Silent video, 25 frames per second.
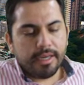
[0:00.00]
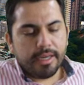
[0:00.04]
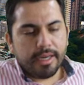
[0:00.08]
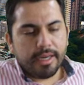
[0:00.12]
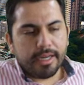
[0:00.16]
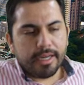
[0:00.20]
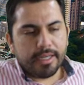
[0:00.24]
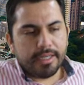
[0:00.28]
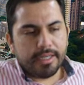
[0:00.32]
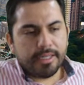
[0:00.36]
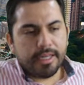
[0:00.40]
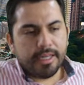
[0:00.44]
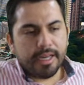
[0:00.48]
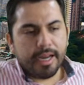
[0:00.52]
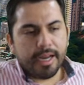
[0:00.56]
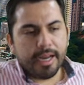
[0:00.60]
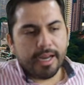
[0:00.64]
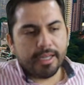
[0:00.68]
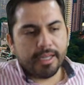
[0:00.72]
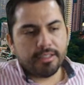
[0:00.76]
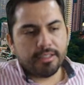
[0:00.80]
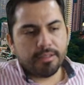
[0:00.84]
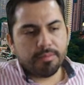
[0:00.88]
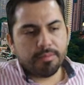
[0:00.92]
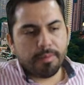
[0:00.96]
and
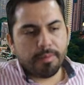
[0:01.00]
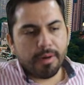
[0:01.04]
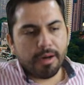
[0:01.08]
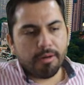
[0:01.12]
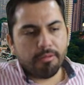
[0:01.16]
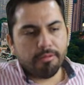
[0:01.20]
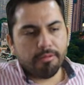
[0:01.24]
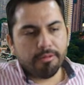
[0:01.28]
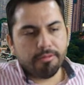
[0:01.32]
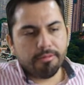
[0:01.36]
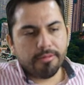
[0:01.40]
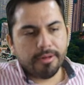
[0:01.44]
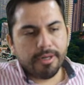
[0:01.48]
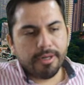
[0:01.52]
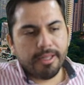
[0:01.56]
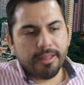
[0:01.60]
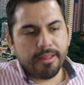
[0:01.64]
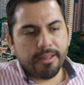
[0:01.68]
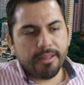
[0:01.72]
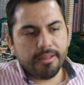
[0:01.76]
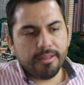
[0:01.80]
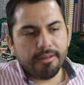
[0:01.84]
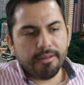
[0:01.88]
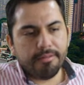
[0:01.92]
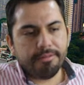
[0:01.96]
enhance power grid
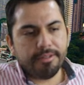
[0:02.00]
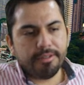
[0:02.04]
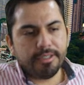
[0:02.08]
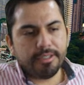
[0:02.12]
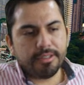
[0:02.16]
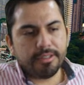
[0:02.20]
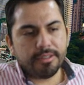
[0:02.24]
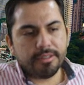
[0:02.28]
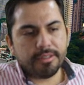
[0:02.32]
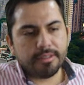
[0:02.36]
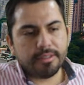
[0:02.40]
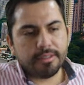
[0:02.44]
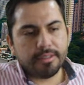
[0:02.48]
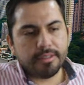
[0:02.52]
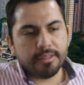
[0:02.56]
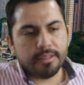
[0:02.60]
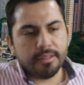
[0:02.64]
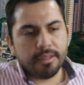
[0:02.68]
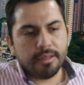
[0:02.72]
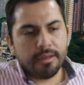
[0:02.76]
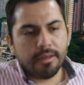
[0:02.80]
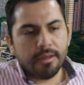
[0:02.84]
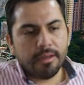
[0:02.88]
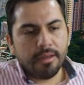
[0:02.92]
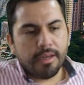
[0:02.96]
efficiency.
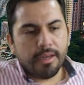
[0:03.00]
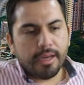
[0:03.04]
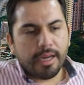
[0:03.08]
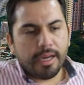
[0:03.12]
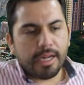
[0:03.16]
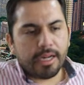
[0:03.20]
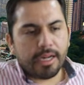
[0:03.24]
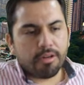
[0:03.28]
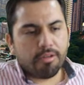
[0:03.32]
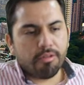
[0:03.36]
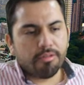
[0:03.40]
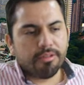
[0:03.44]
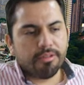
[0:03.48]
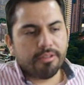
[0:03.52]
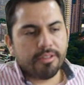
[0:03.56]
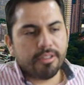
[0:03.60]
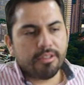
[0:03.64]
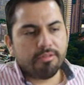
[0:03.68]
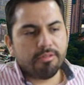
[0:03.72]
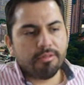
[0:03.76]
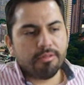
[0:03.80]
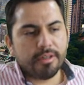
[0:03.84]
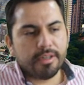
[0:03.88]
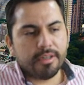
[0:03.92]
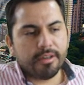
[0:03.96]
According
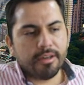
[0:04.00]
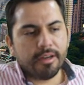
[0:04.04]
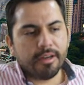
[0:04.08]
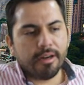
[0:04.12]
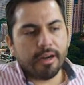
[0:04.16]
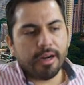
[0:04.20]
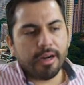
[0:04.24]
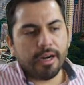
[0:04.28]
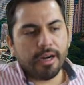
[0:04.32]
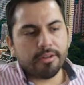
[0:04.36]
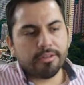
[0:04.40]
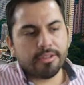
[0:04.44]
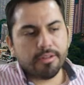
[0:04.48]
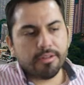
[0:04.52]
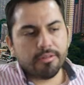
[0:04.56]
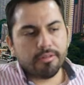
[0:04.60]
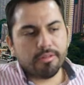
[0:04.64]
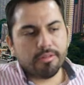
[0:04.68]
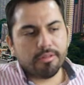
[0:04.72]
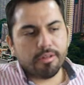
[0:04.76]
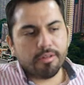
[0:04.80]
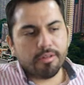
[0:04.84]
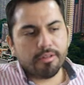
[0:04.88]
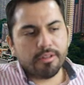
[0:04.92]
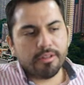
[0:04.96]
to an
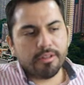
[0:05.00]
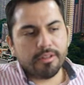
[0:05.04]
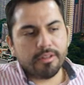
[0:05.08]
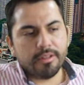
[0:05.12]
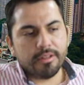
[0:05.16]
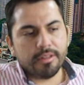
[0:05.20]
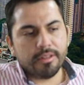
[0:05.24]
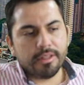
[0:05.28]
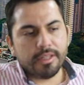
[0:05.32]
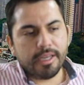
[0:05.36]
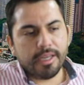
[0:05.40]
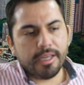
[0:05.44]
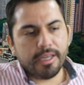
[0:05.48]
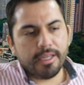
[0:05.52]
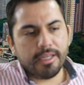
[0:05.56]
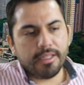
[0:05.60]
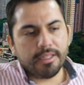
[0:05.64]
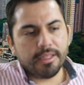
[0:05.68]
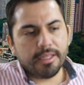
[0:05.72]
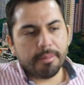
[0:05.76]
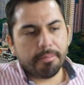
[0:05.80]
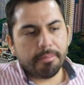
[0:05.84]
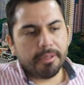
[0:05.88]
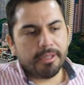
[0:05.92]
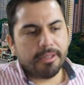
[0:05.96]
article on the
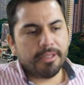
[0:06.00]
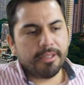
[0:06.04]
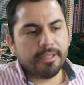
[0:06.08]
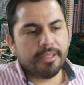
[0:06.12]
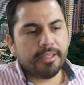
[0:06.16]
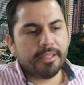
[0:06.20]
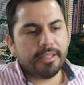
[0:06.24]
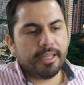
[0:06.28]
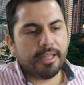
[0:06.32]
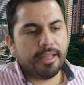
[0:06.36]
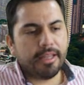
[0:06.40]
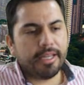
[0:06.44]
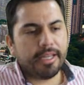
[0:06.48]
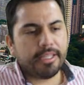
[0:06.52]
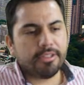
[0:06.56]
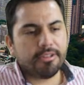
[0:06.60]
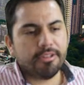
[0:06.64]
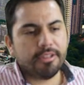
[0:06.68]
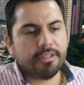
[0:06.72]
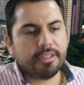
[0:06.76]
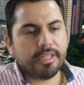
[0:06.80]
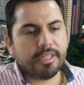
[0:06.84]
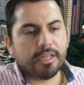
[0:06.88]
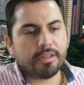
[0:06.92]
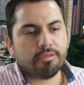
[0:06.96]
Independent
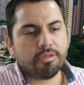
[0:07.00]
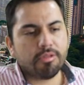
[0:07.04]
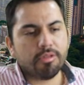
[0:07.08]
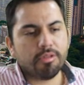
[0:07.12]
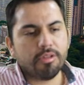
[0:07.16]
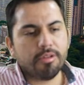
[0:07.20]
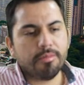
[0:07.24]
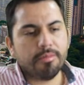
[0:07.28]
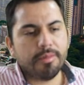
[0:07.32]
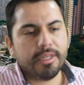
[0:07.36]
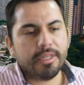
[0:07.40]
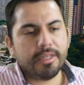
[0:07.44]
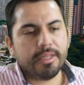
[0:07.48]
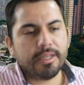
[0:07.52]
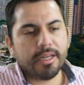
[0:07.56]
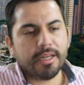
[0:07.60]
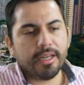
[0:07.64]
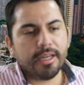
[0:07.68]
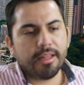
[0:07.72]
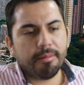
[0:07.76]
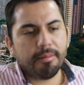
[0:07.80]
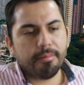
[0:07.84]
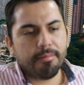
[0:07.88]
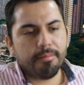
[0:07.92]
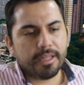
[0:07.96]
Electric Autonomy
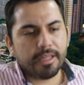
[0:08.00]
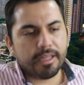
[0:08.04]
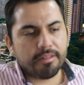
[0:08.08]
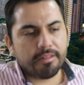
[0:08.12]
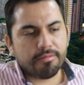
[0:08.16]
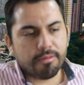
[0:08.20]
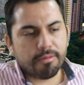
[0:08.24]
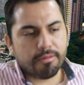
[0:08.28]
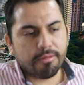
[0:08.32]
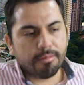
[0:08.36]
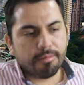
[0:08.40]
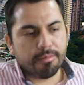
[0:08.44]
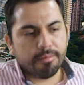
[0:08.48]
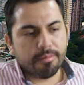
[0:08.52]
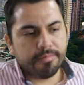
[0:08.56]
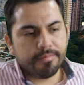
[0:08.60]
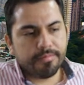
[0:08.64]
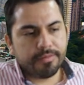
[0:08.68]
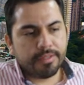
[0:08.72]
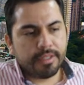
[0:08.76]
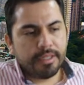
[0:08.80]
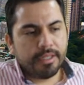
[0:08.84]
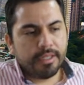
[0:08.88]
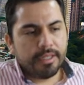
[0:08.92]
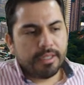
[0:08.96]
Canada platform,
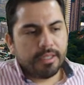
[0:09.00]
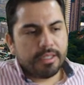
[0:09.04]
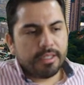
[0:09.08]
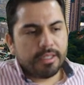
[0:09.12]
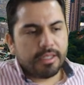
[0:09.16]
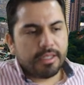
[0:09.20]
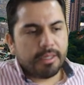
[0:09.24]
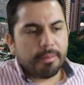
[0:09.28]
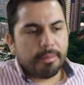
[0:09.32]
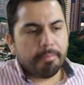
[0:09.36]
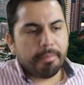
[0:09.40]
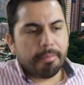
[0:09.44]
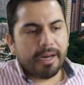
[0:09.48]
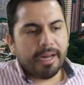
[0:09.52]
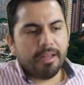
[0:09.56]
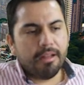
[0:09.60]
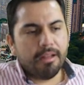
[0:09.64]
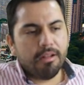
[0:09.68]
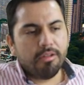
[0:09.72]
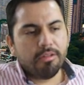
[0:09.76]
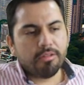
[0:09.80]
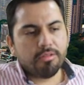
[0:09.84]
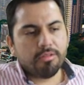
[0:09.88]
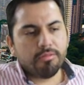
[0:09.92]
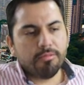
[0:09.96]
the
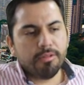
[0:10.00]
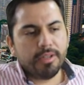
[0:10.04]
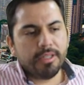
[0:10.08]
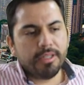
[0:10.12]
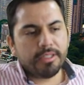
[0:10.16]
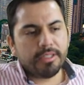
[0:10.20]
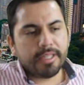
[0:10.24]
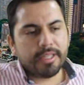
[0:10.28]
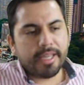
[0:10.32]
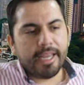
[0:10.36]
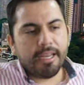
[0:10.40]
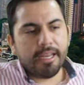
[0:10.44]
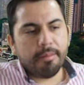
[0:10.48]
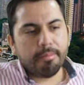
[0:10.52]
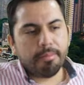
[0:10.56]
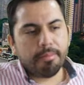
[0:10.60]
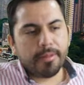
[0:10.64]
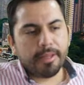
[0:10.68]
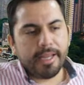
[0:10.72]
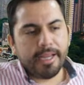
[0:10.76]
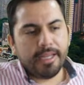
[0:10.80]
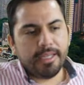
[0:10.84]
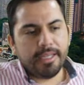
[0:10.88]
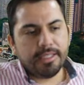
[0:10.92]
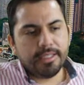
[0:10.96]
pilot will take
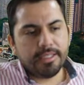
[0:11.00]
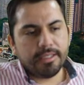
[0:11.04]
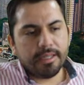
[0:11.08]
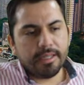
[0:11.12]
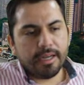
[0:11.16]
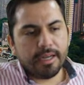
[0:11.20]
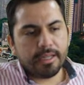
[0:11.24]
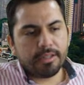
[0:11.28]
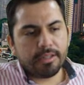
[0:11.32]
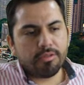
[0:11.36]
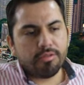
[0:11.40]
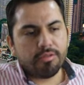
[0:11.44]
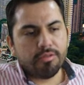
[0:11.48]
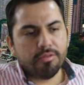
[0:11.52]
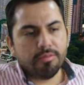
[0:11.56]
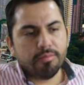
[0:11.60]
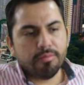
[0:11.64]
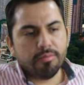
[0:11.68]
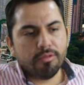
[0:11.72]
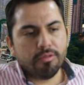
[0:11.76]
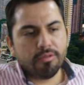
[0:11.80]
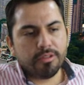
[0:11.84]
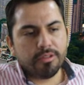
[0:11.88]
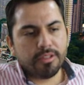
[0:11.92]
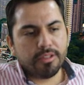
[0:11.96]
place at two
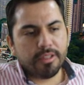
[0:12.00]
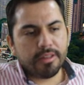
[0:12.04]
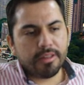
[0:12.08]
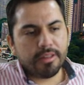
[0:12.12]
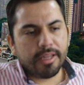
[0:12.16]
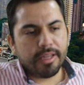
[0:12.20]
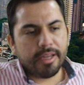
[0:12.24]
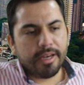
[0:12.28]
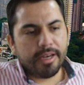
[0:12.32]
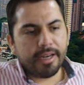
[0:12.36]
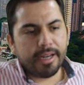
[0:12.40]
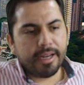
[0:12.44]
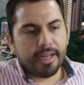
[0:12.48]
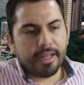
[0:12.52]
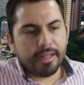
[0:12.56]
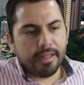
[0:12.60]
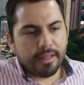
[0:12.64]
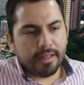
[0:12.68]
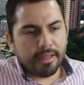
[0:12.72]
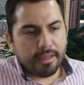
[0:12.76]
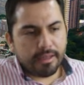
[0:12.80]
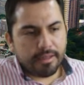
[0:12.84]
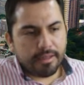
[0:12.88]
multi-tenanted